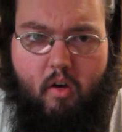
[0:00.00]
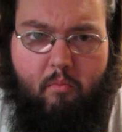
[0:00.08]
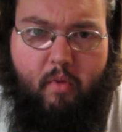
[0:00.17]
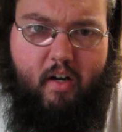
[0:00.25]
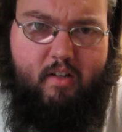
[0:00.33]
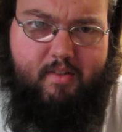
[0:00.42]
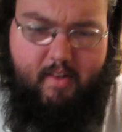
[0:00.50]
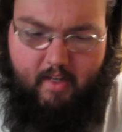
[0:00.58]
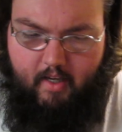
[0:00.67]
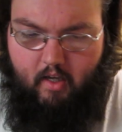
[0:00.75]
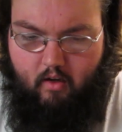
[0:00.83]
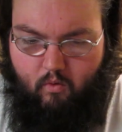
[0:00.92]
But here's
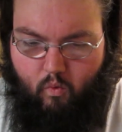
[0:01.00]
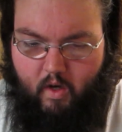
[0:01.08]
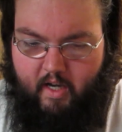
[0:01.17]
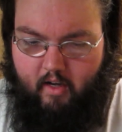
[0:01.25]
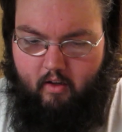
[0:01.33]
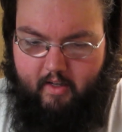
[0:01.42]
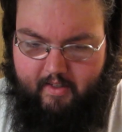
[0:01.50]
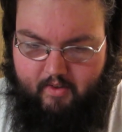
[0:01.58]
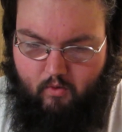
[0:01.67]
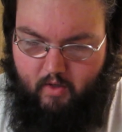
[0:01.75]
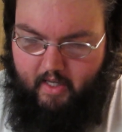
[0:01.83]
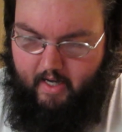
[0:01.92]
the wine glass
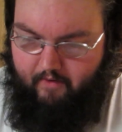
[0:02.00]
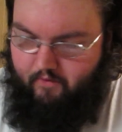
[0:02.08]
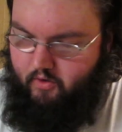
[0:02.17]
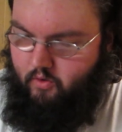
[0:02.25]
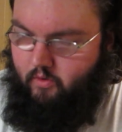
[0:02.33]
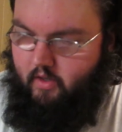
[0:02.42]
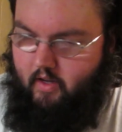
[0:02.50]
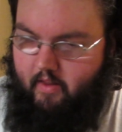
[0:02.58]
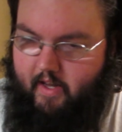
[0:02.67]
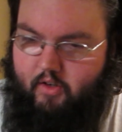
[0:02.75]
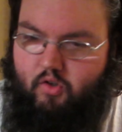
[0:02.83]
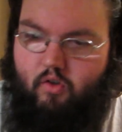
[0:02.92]
that we got for going to
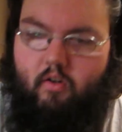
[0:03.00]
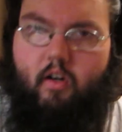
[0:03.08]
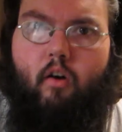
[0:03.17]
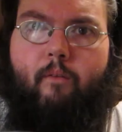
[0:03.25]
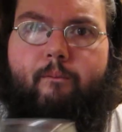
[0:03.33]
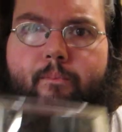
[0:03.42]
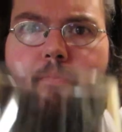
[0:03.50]
that trail,